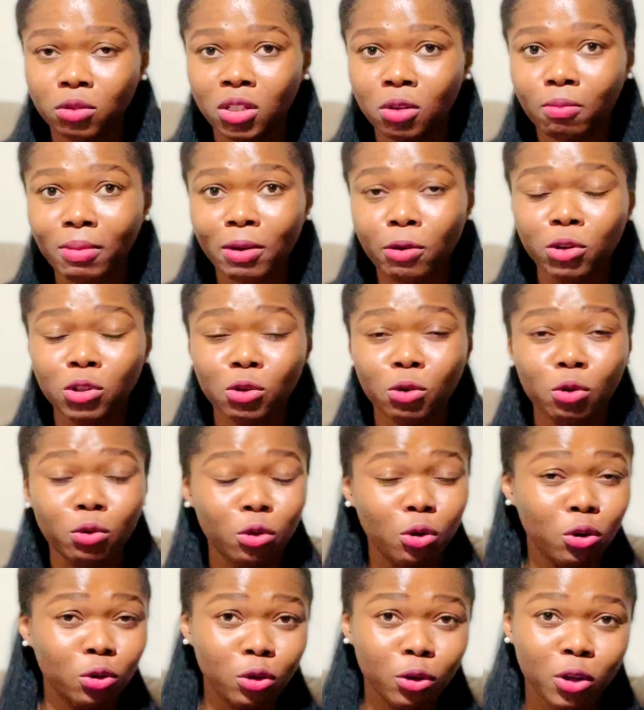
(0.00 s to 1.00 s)
They might want to go through
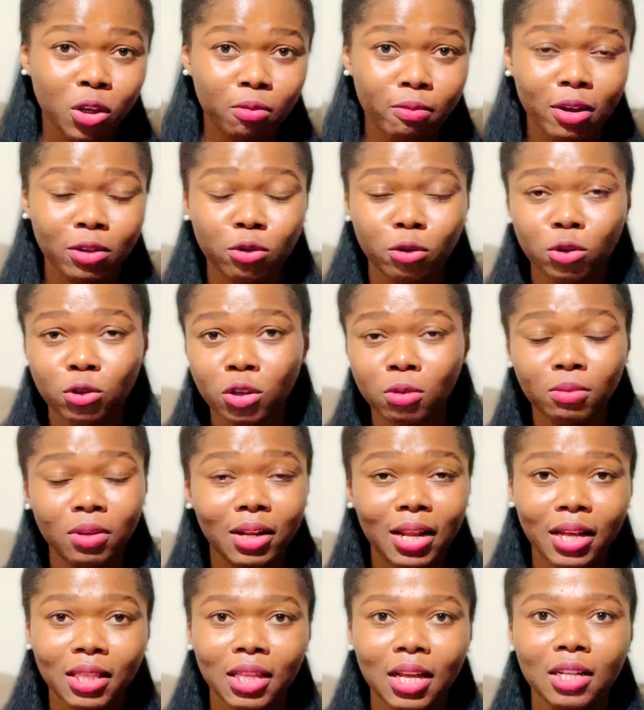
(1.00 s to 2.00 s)
your documents or something
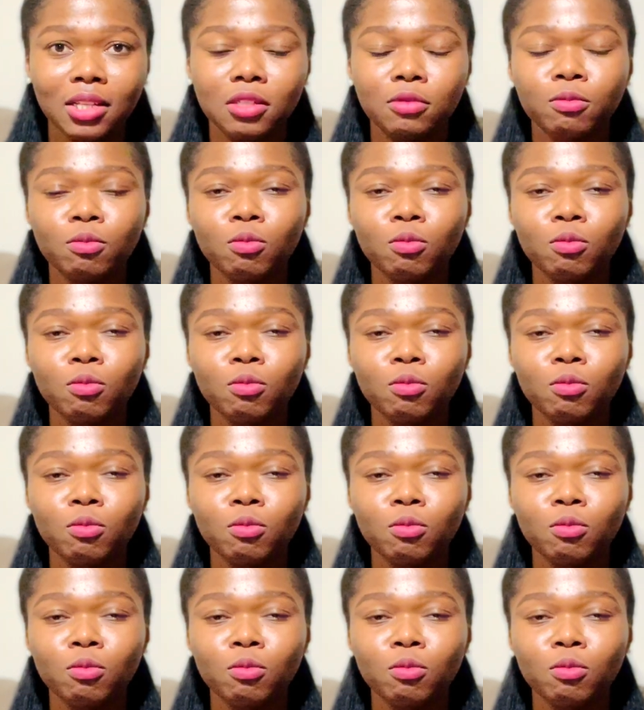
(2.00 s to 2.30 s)
like that